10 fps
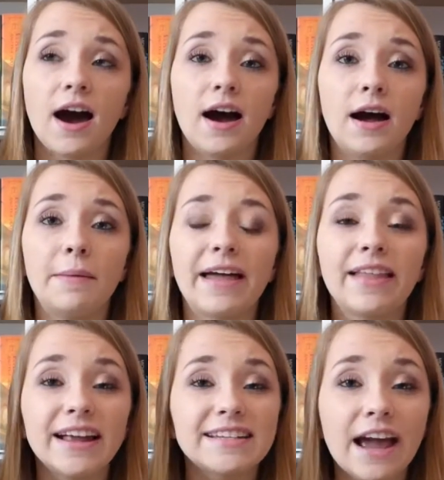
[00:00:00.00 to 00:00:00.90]
I
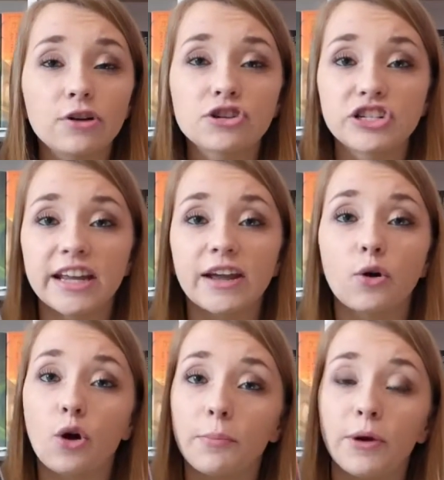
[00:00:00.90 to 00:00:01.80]
liked how she
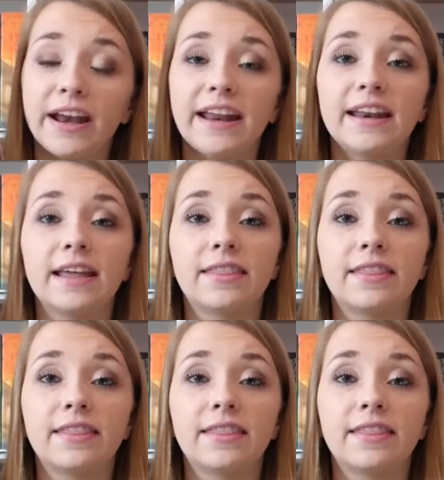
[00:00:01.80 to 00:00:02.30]
incorporated